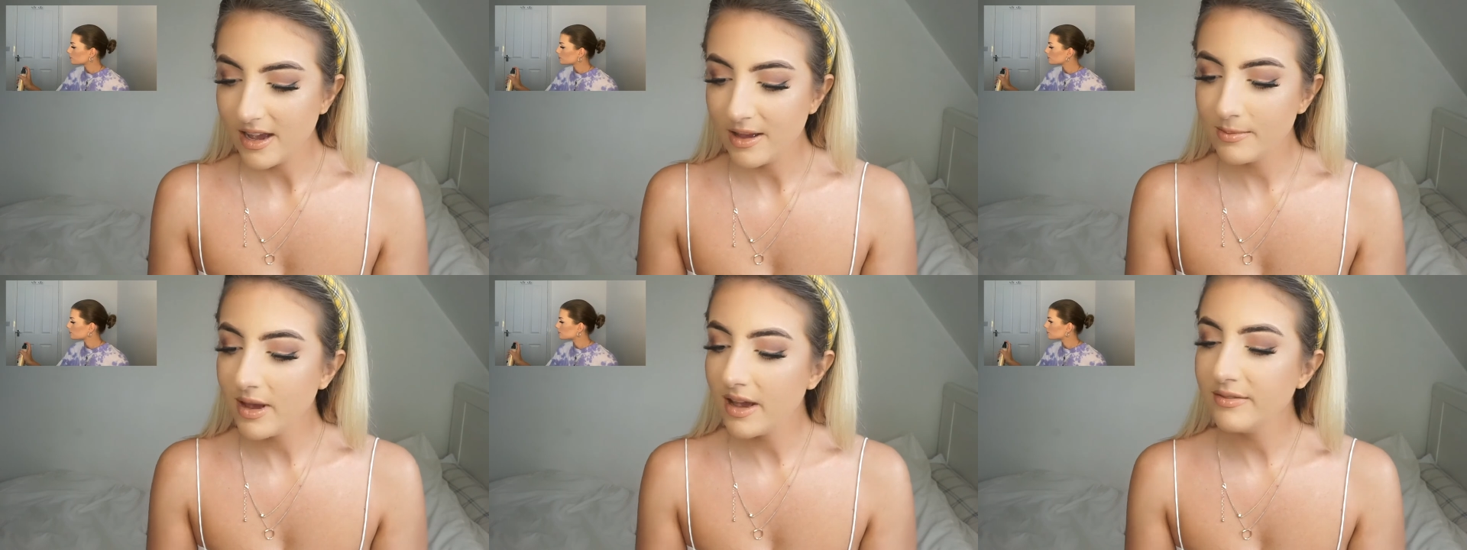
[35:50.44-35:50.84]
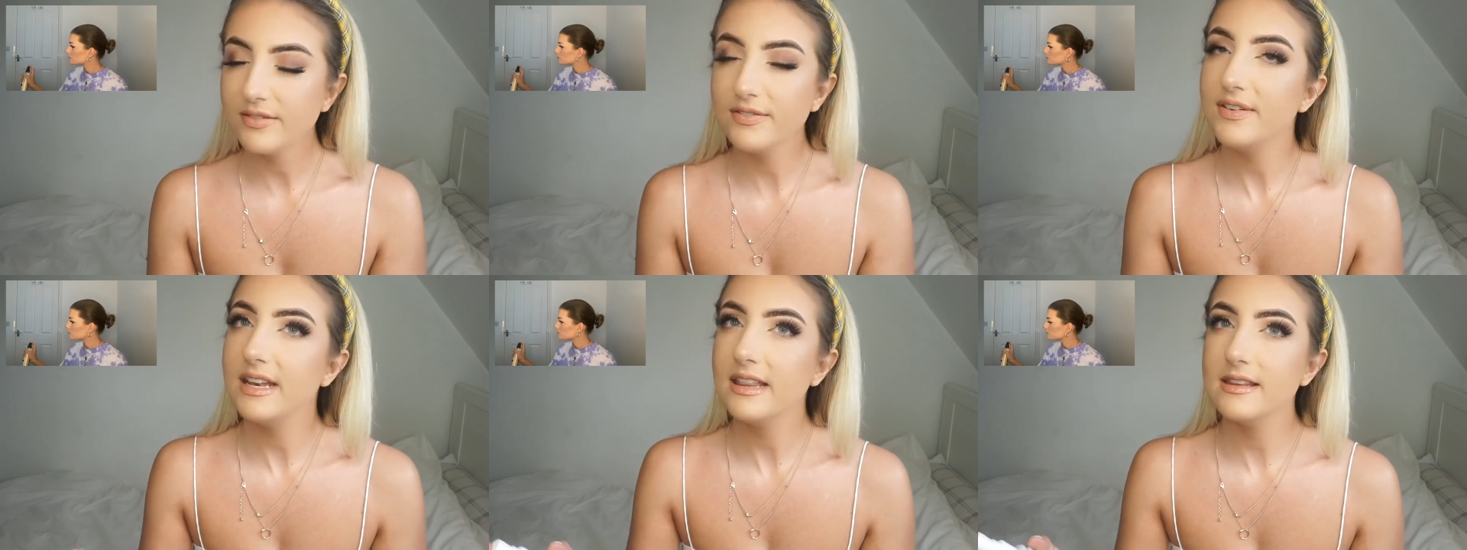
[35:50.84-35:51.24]
I have a
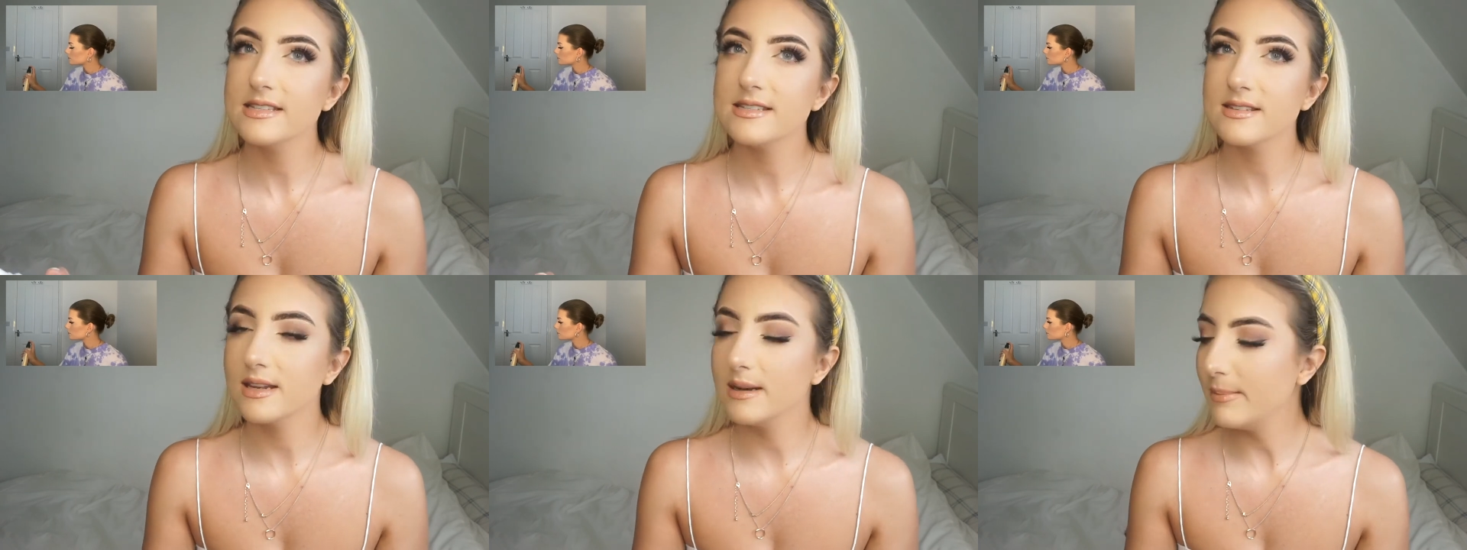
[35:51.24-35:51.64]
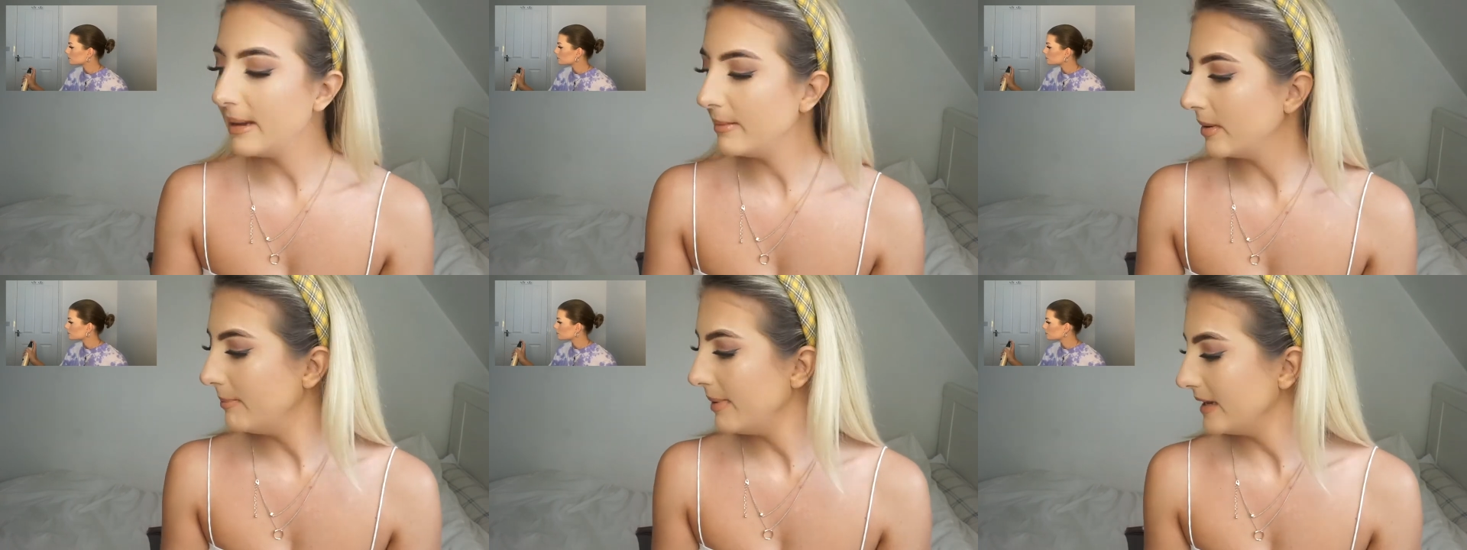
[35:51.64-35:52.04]
feeling this is going to make
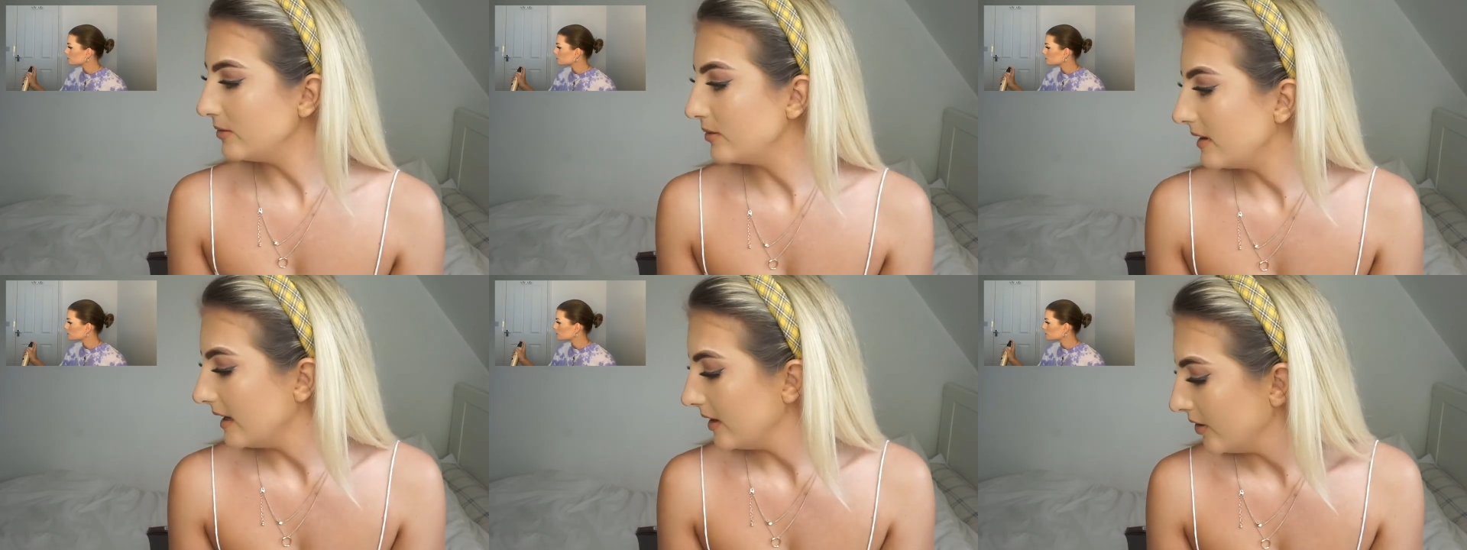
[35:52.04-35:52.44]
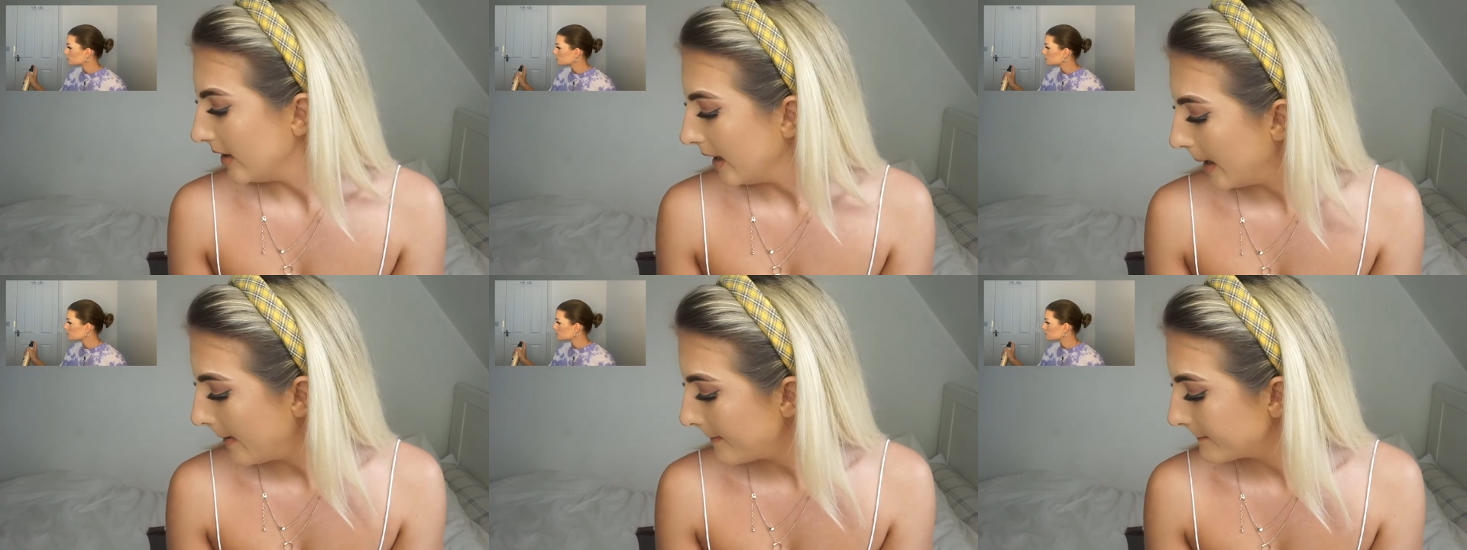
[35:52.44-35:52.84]
my bed all
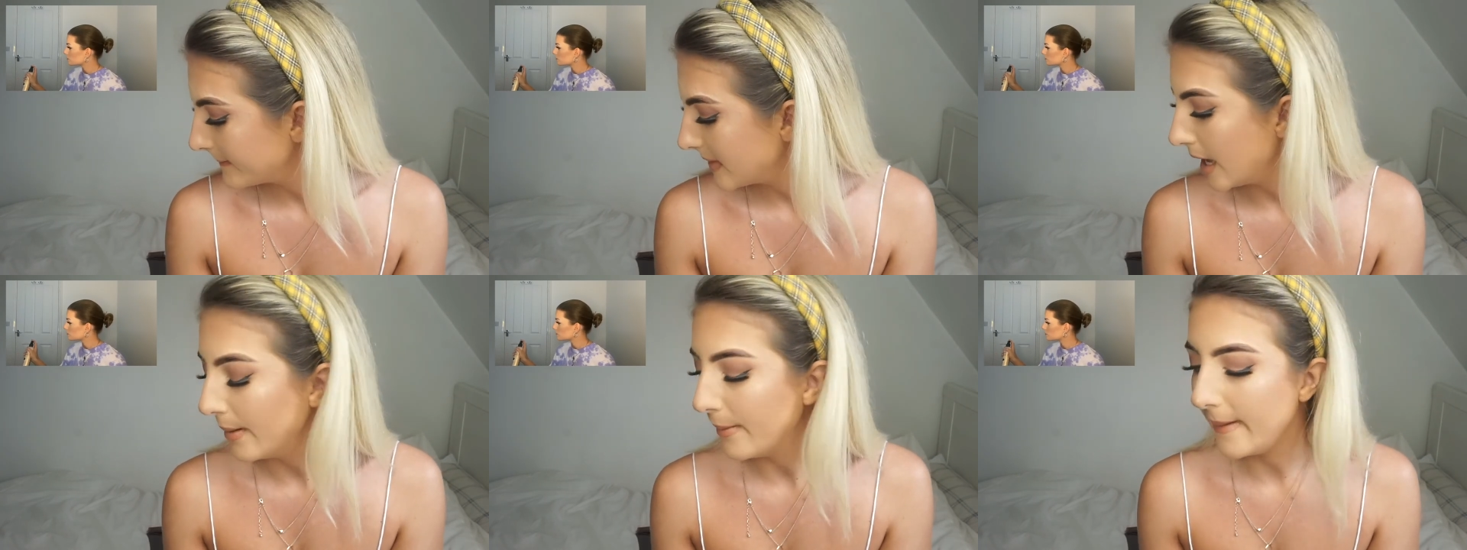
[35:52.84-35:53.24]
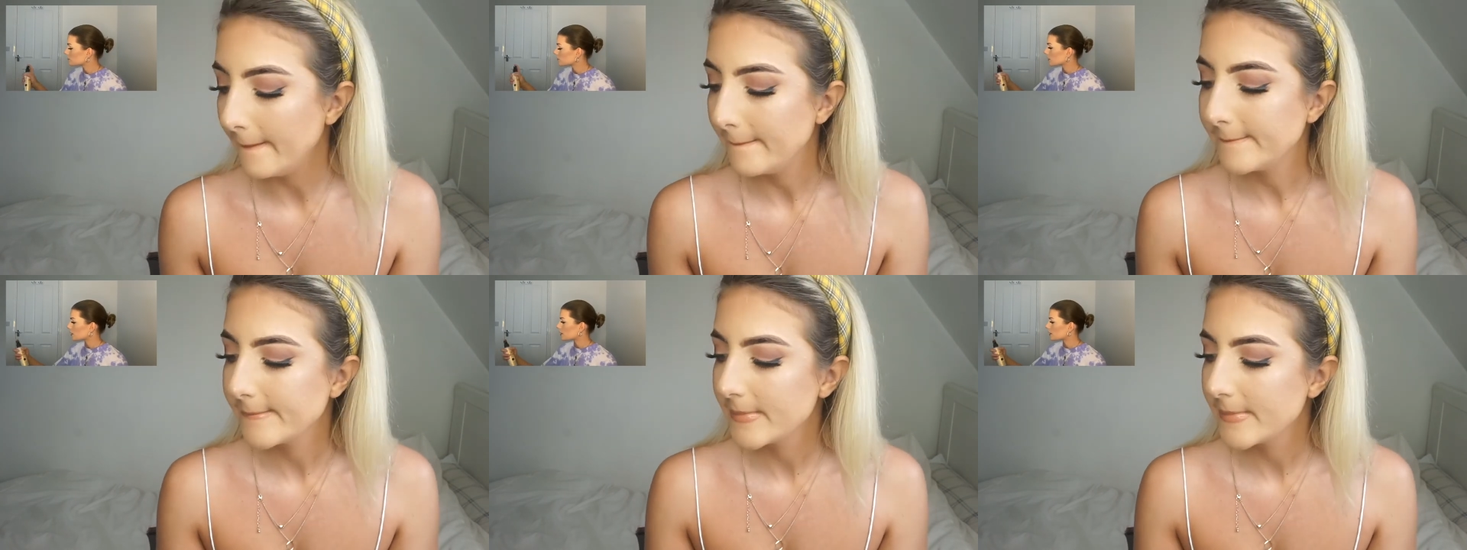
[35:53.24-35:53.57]
glittery. Oh well.